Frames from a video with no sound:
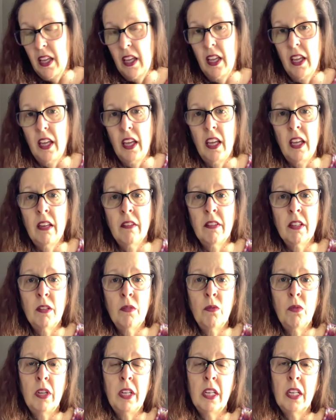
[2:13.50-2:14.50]
Even
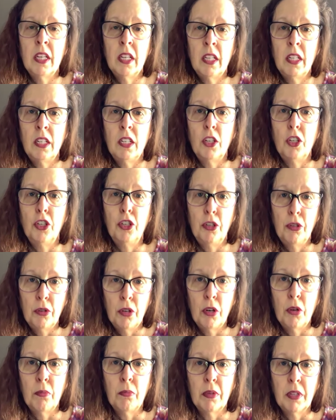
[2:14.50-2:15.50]
when you
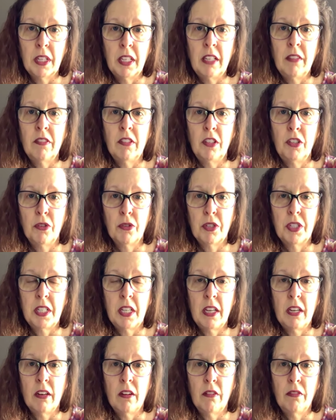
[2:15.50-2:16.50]
don't believe in
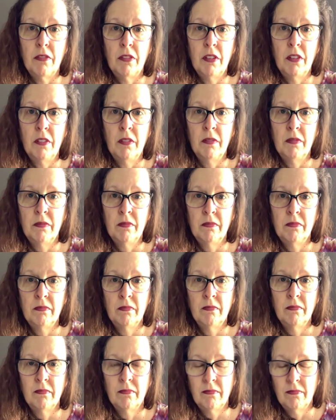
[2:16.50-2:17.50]
yourself,
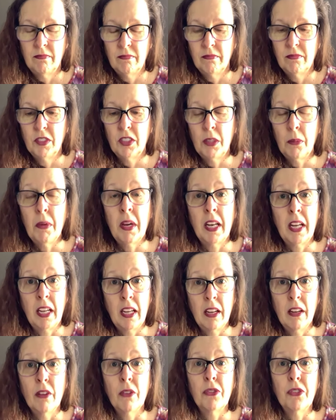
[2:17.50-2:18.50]
somebody
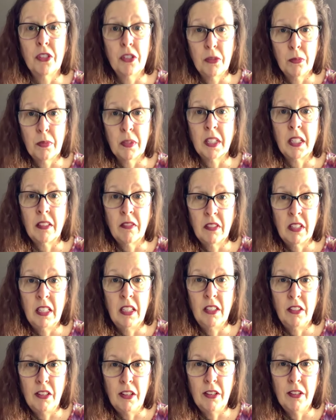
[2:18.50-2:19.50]
else is believing
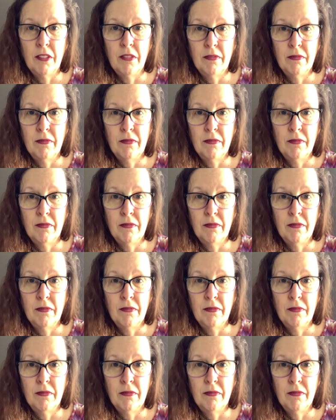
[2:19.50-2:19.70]
in you.